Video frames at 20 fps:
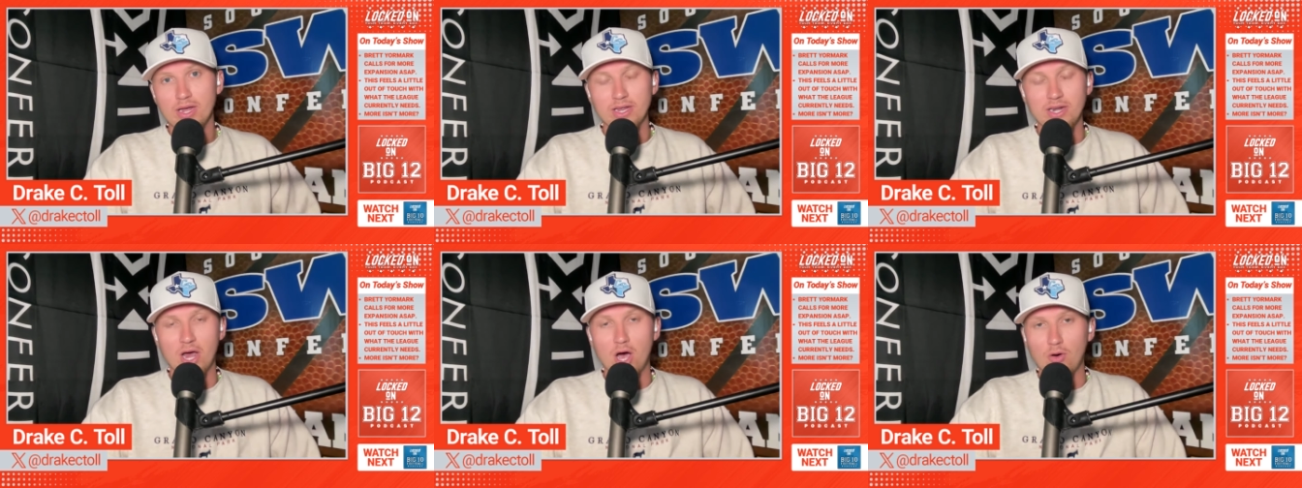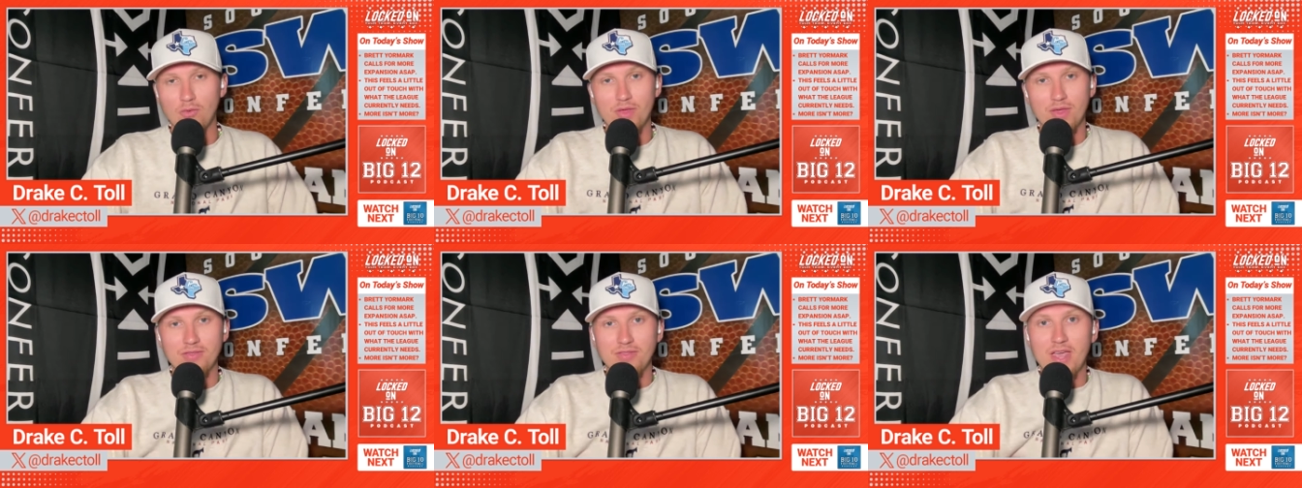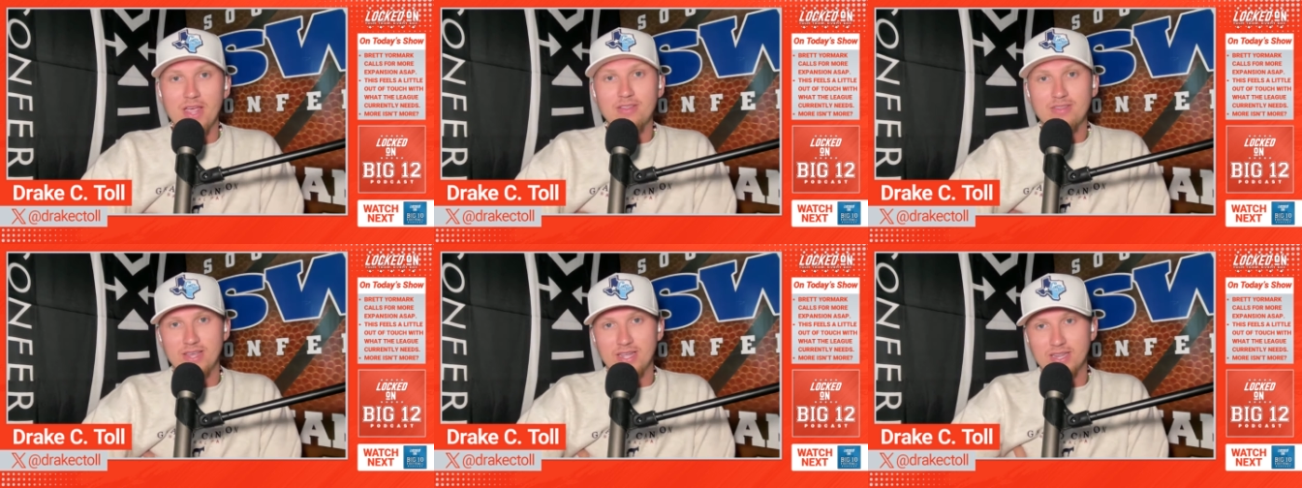you know that
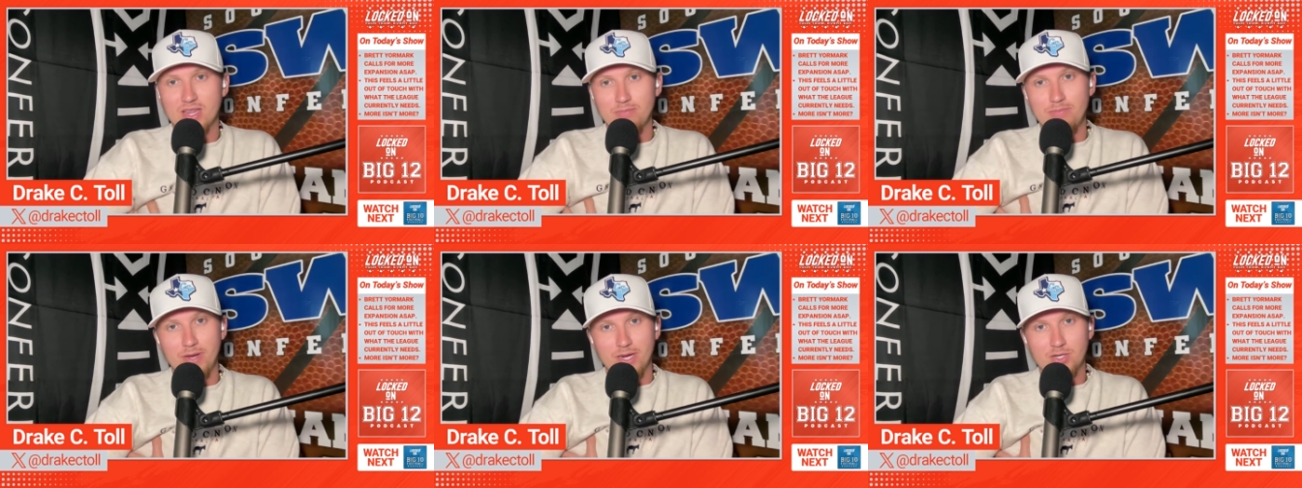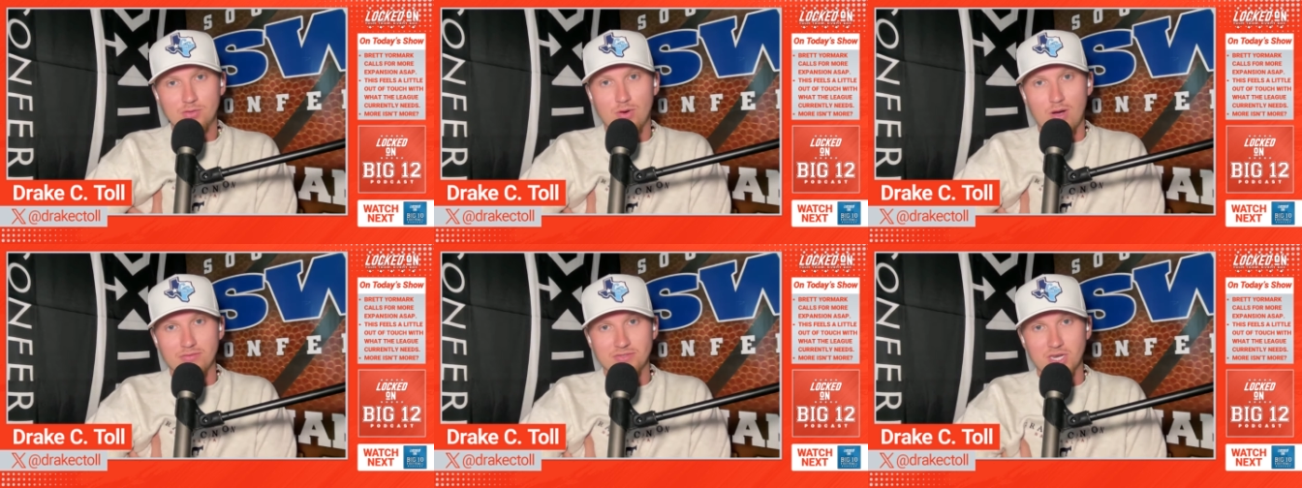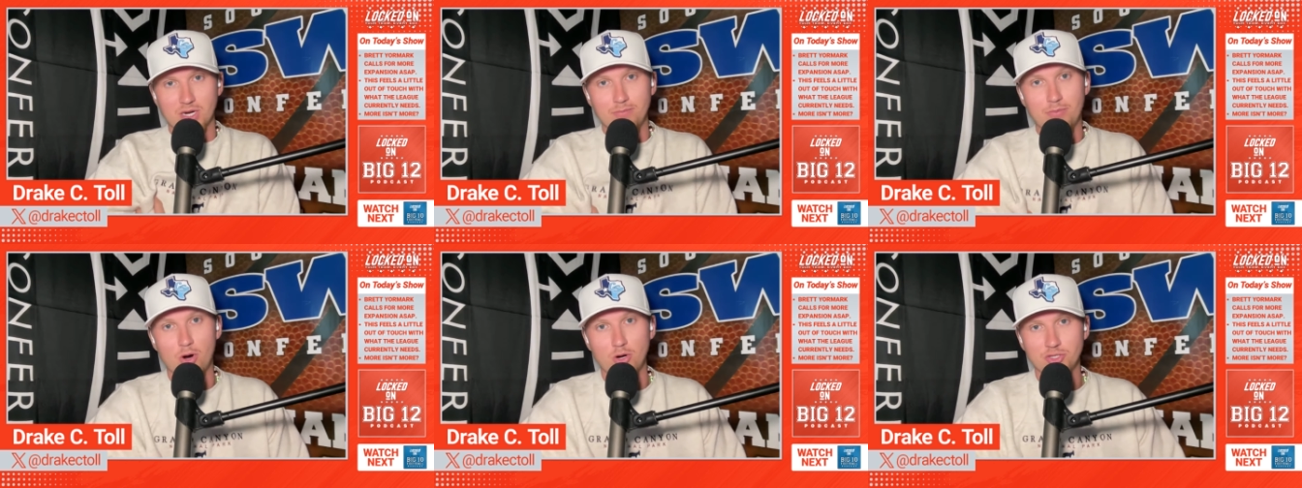they think the Big 12 is
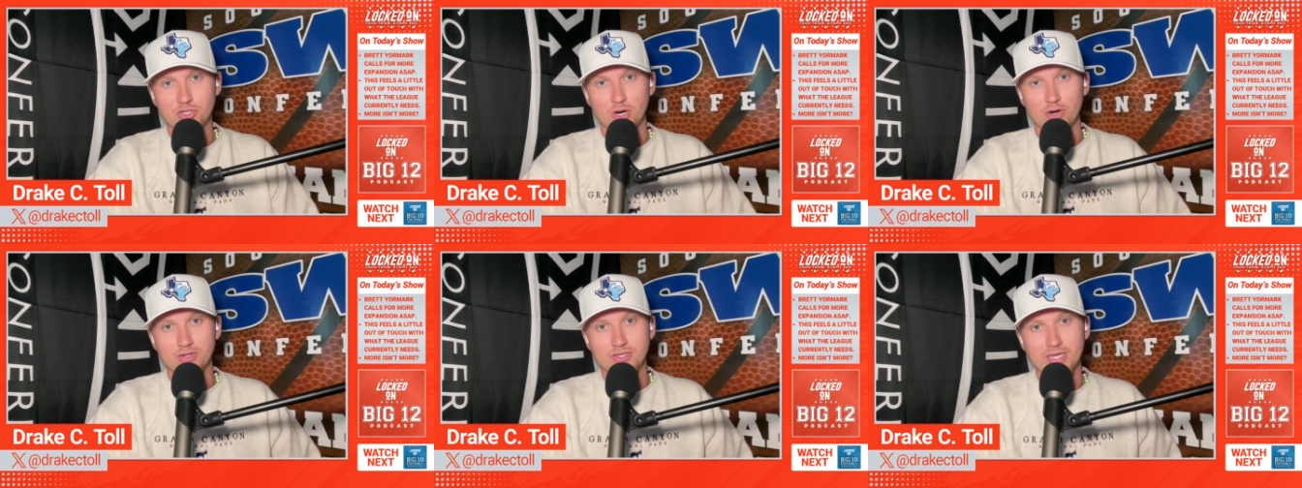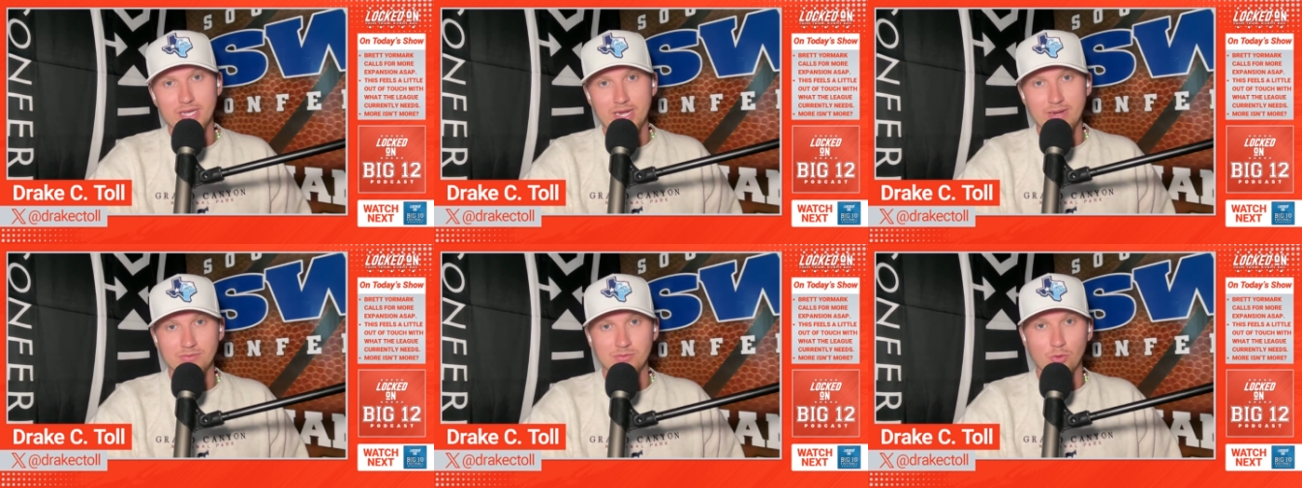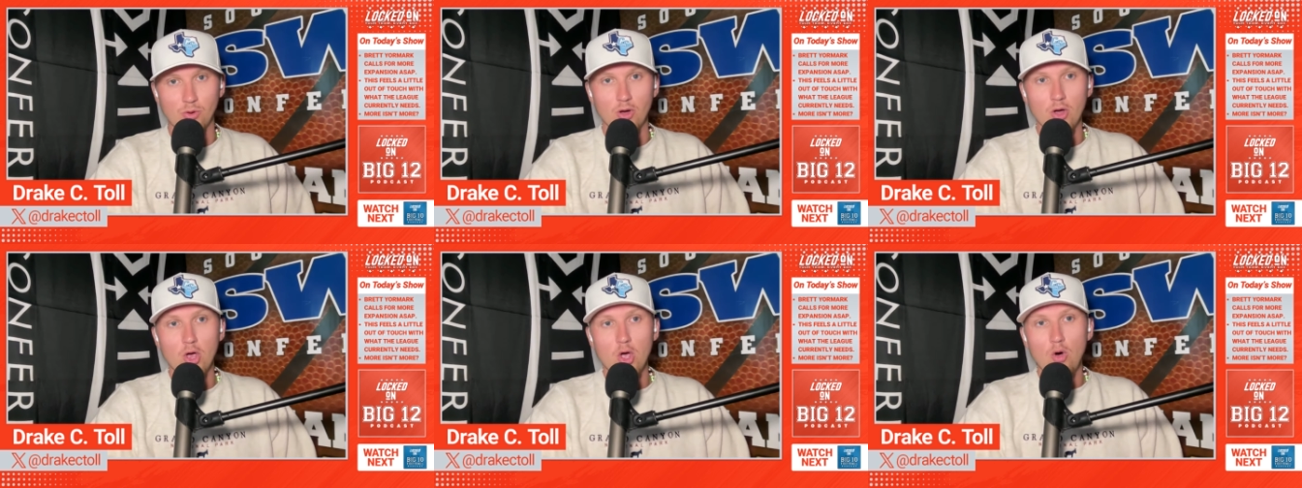going to poach our teams.
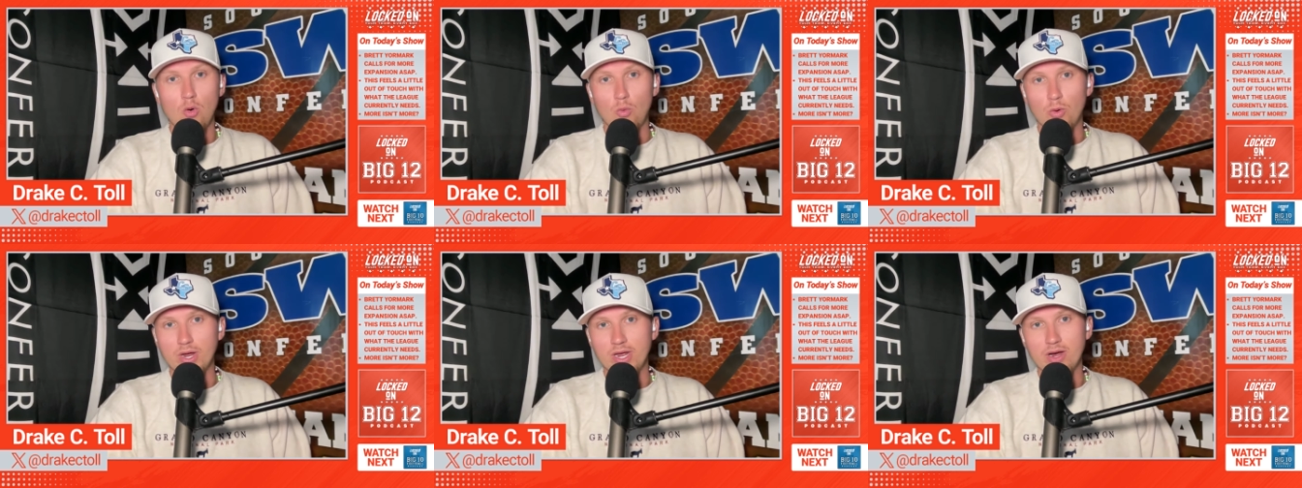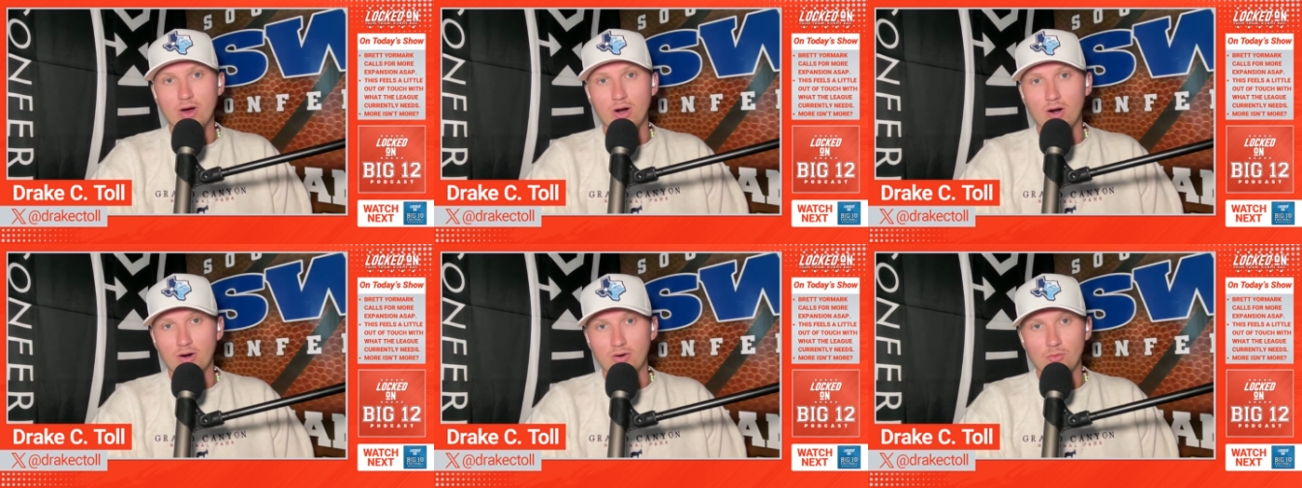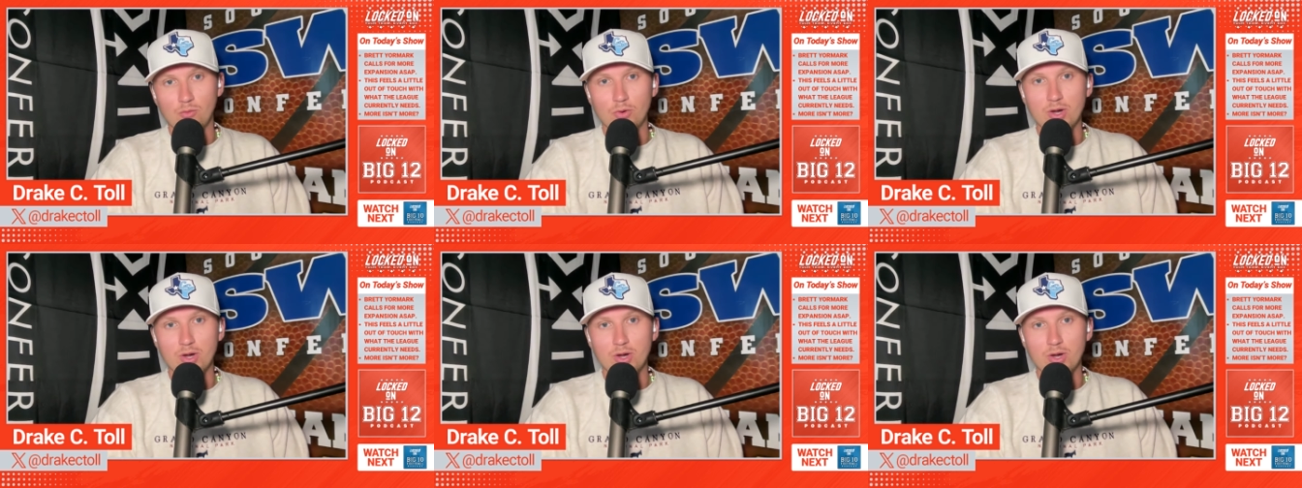Well, we are.